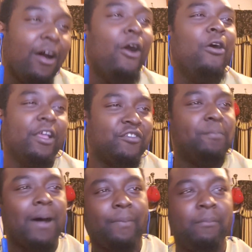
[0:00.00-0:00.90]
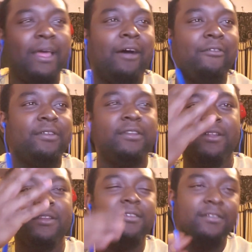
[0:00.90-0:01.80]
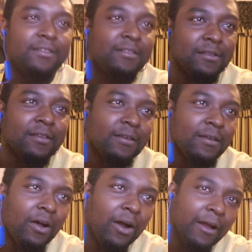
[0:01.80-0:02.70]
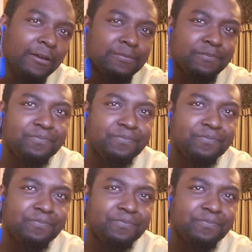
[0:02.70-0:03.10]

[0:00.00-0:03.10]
Okay, so he popped him down. Alright.